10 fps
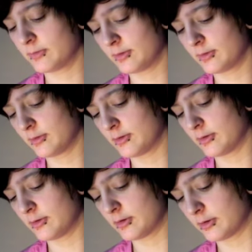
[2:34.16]

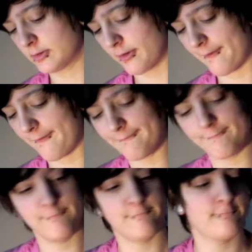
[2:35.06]

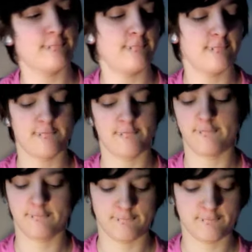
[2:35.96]
Nobody speaks.